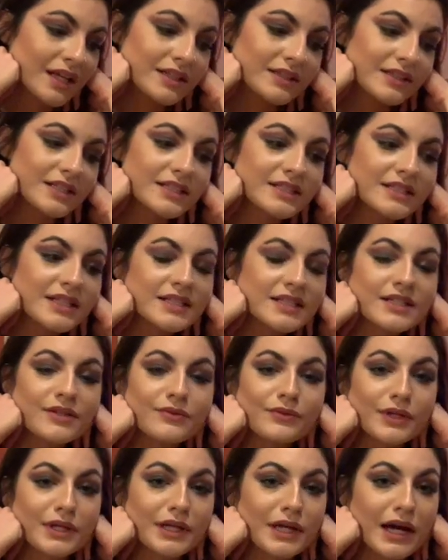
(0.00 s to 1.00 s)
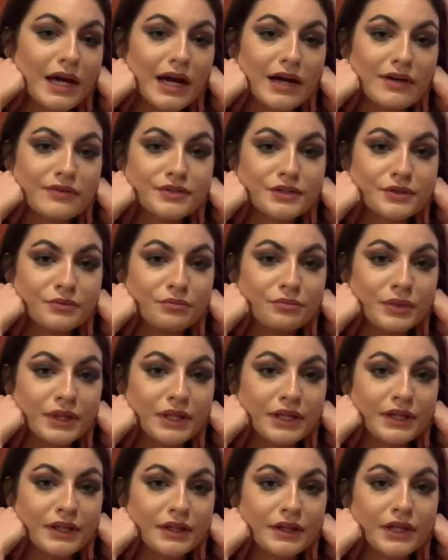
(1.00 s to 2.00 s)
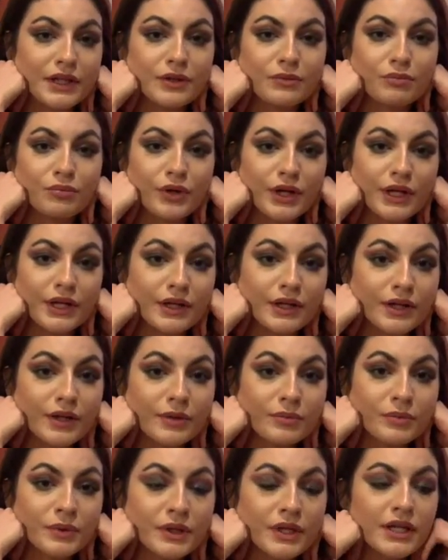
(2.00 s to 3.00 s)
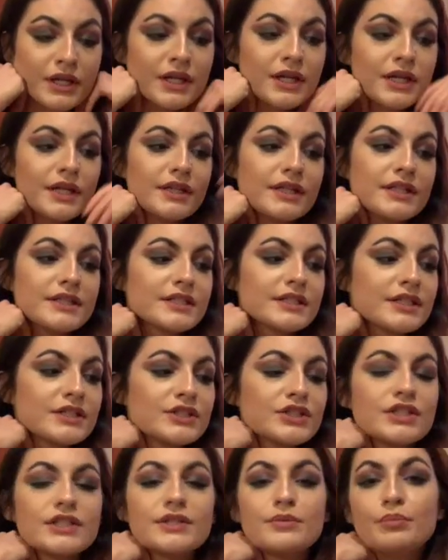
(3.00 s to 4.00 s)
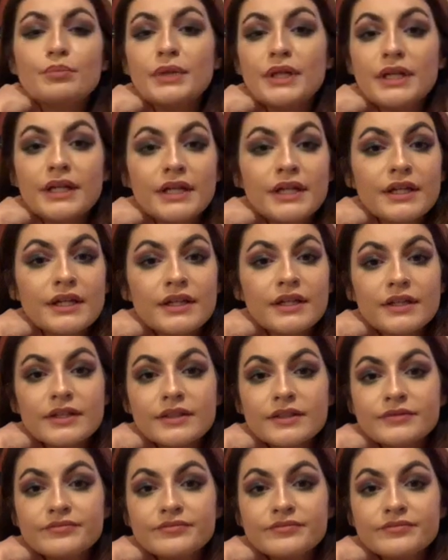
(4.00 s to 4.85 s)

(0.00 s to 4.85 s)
this doesn't really have to be like a breakup. This can just be